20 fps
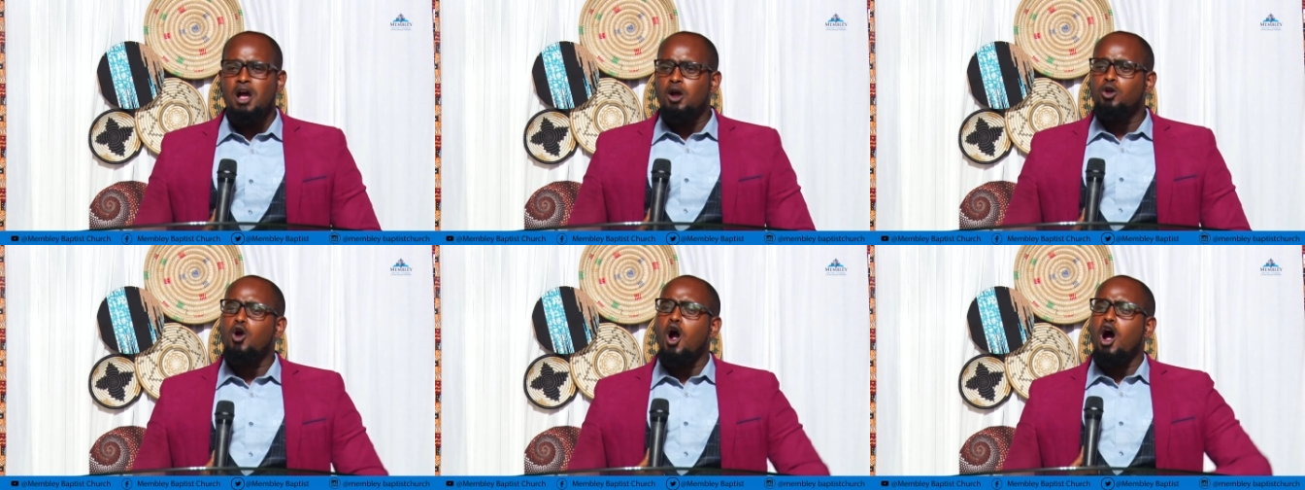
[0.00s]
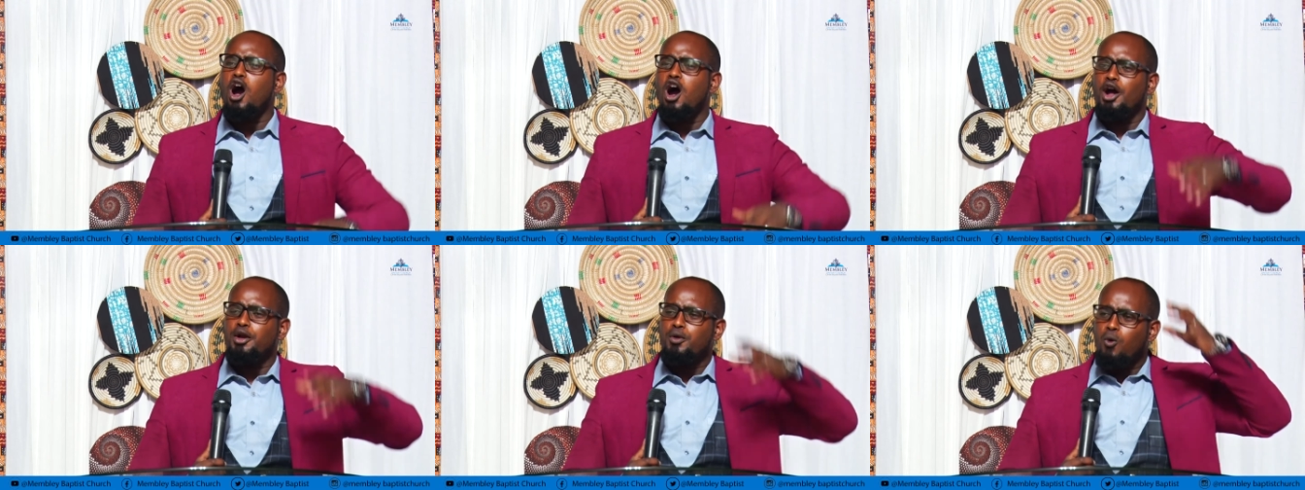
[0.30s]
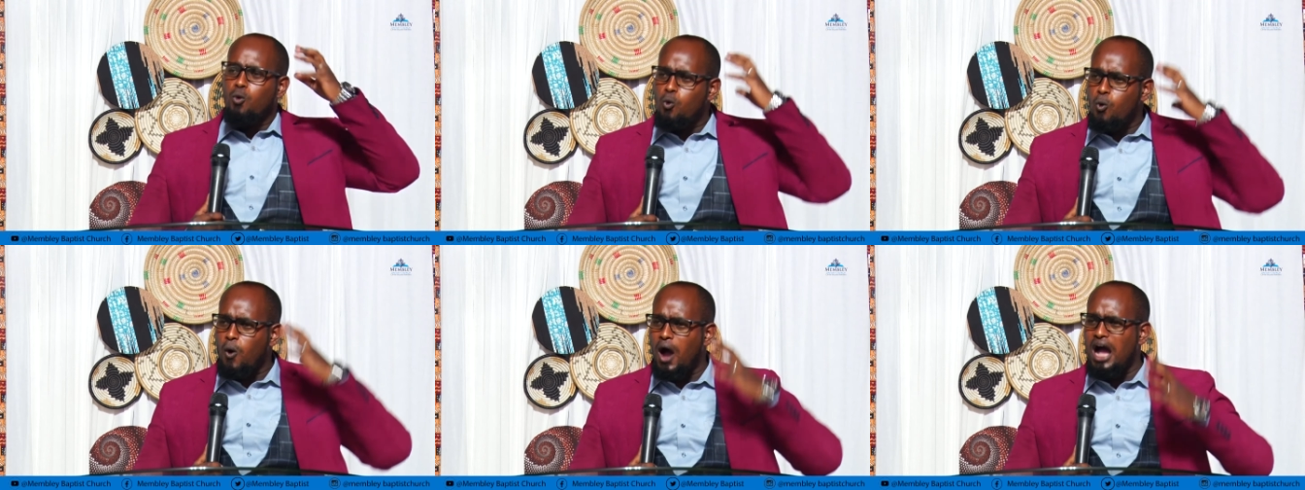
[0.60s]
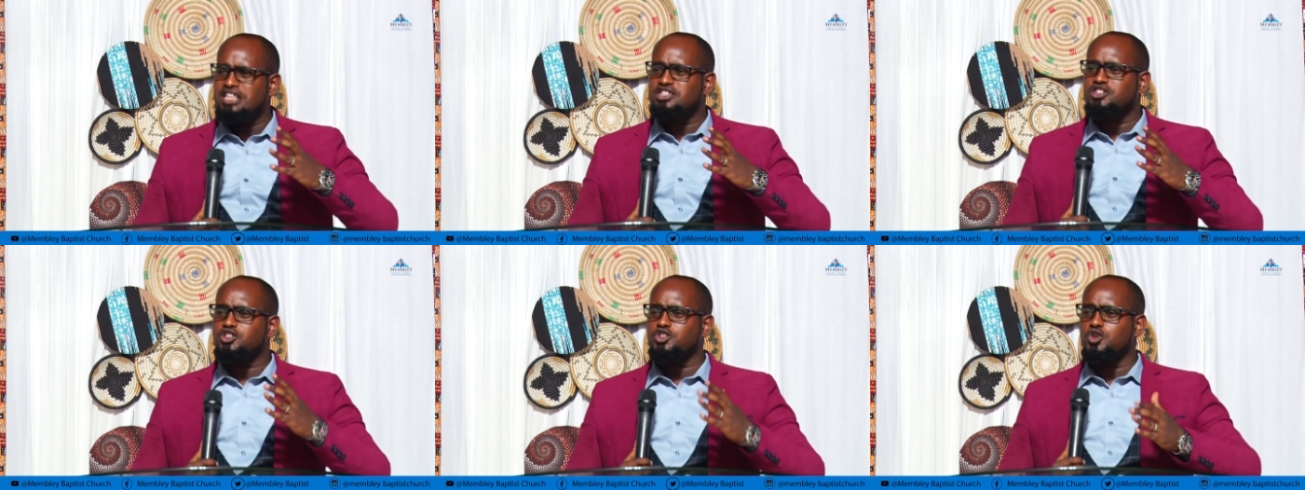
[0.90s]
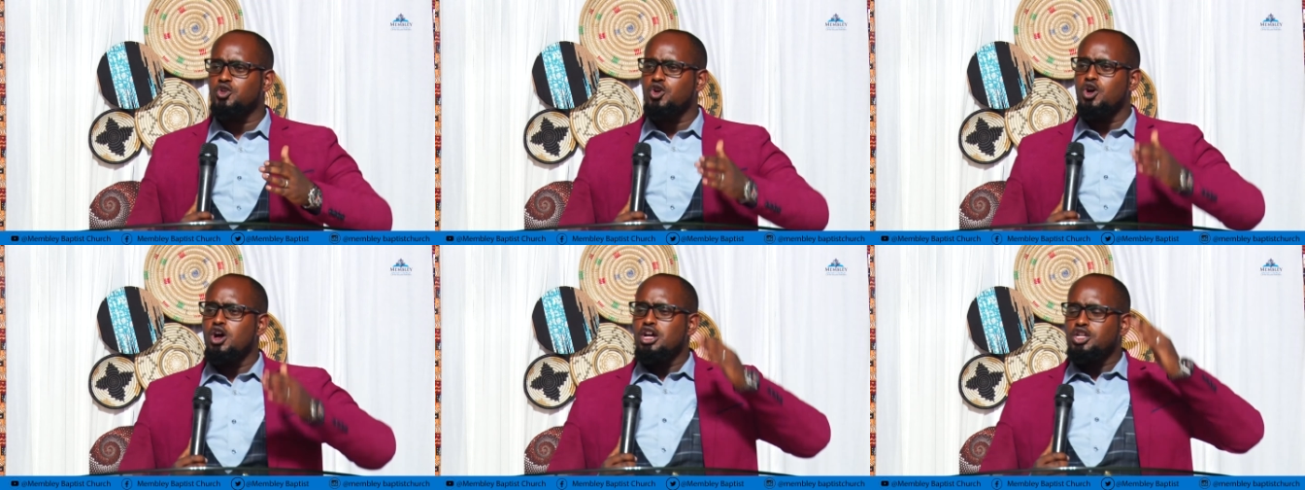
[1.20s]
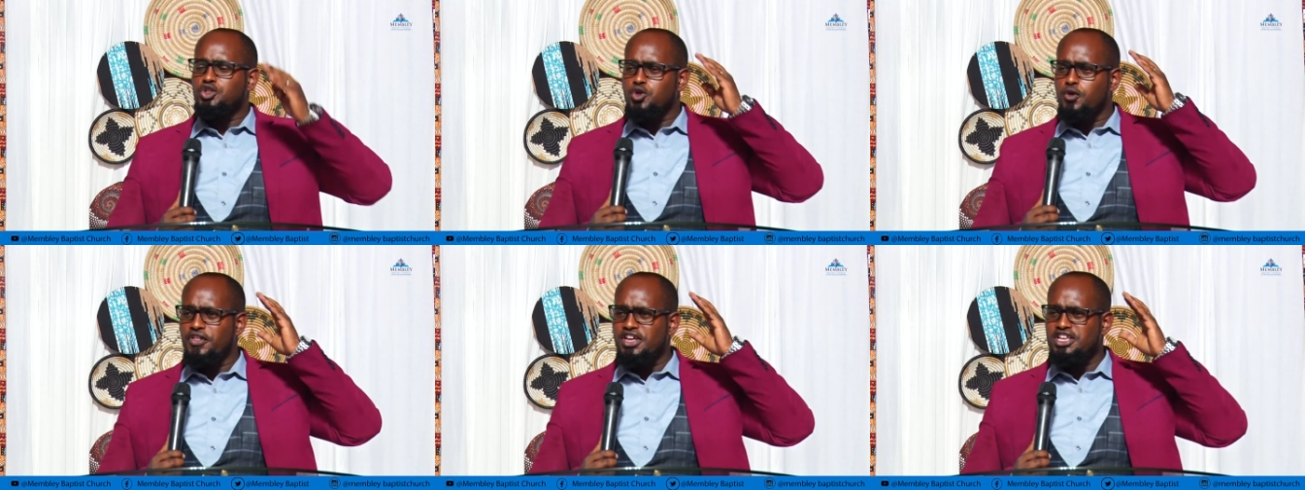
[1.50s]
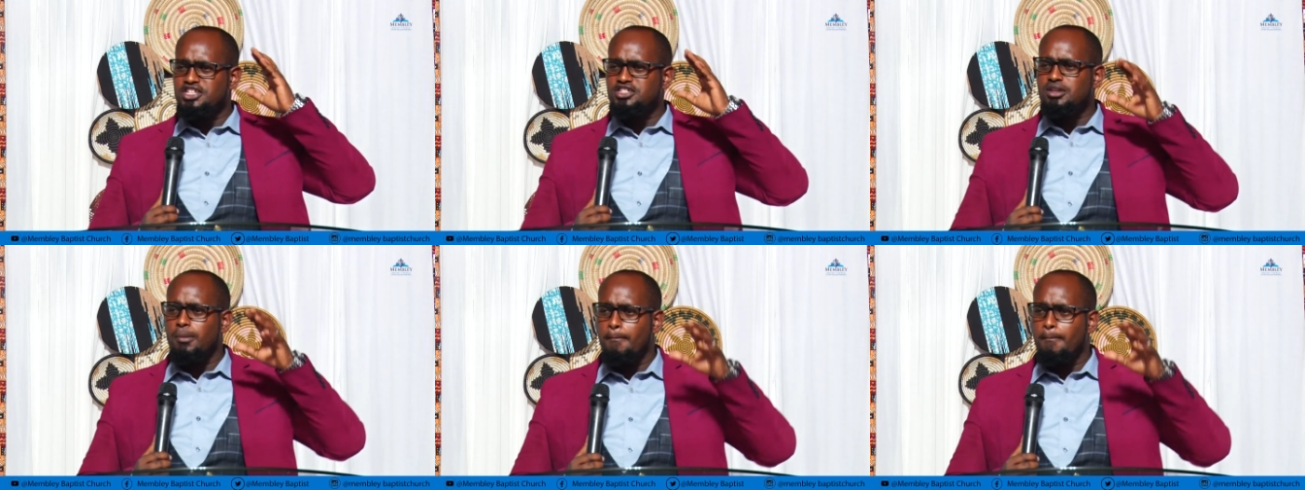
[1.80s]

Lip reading: God wants you to this